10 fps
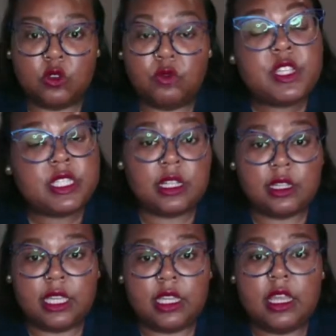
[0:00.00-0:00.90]

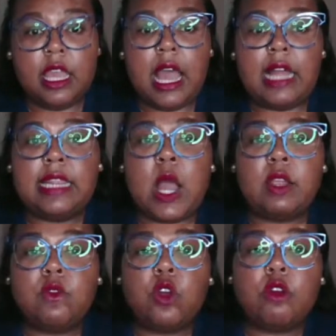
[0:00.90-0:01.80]
physically,
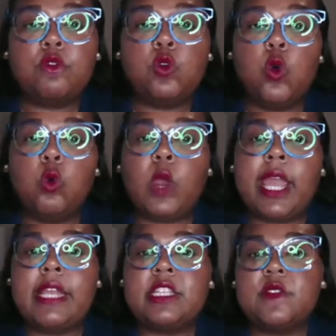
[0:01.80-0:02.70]
allowing for a full
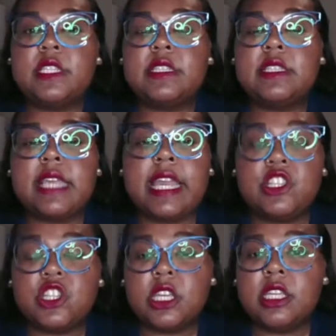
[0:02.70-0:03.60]
range of
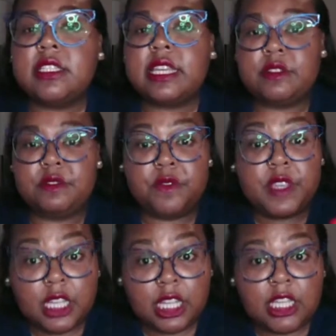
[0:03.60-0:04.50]
sensations and
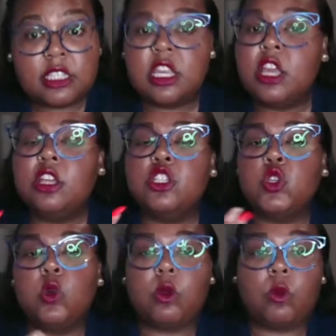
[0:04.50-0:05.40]
feelings
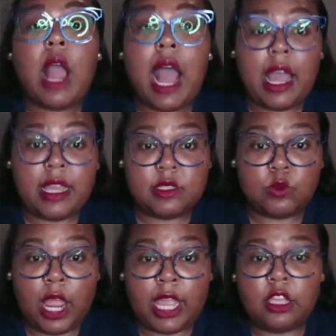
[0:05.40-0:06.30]
to arise,
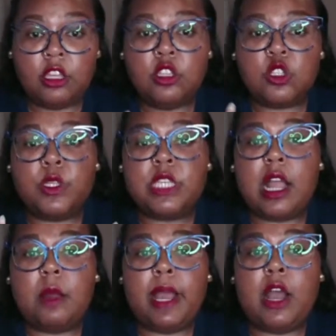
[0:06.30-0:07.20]
right? So when we
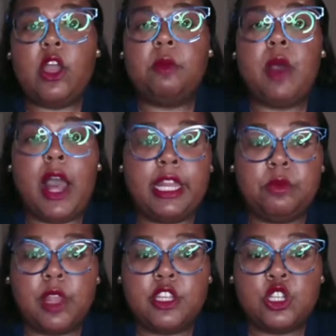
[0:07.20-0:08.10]
talk about
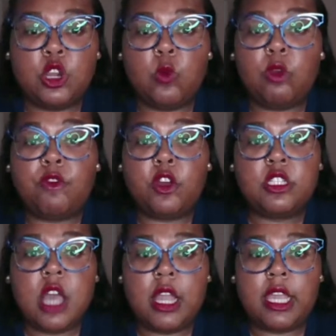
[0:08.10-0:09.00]
embodied pleasure, we're
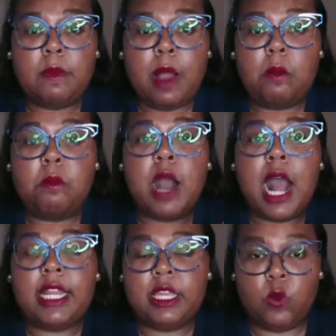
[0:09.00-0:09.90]
first talking about
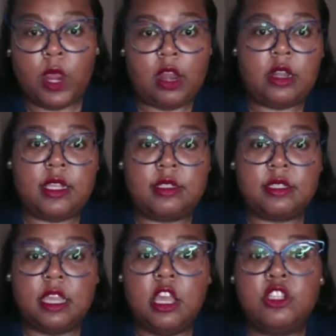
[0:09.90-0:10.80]
body
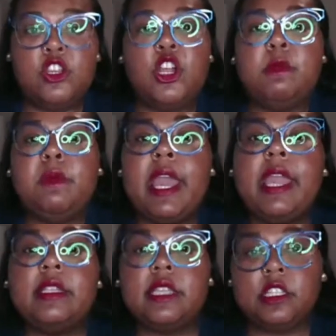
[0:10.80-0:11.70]
awareness. So you're going to be
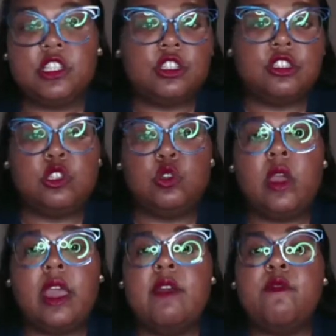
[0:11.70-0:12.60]
paying attention to
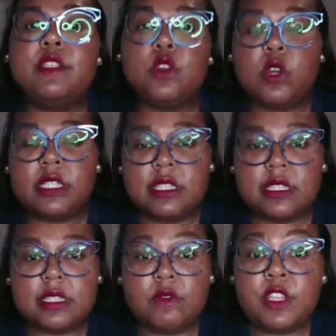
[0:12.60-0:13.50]

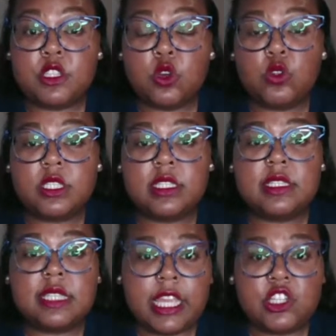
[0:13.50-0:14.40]
physical
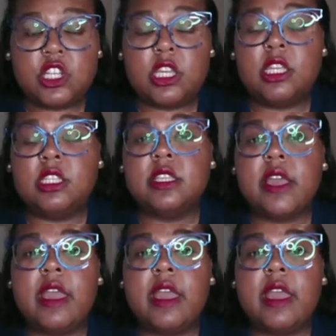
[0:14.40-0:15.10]
sensations,